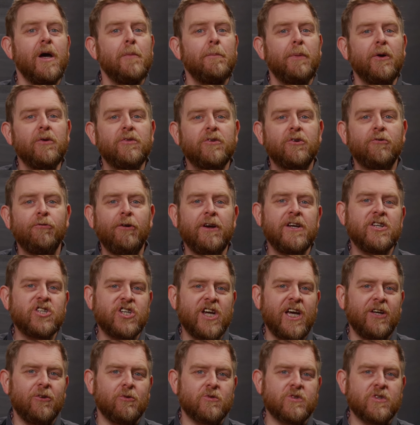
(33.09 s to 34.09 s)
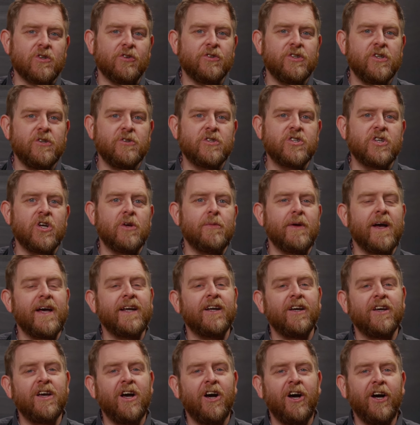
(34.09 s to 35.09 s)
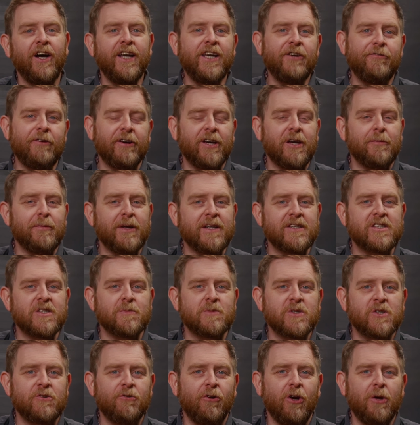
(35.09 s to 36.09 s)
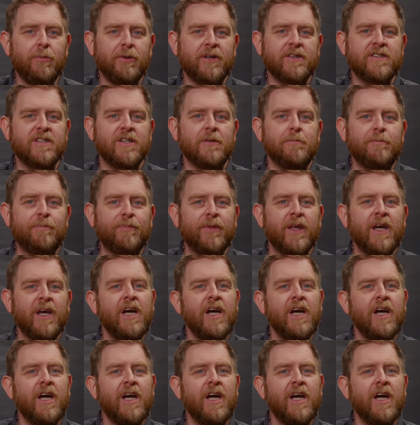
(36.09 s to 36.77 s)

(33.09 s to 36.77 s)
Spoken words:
both great channels on YouTube, and I highly recommend subscribing to them.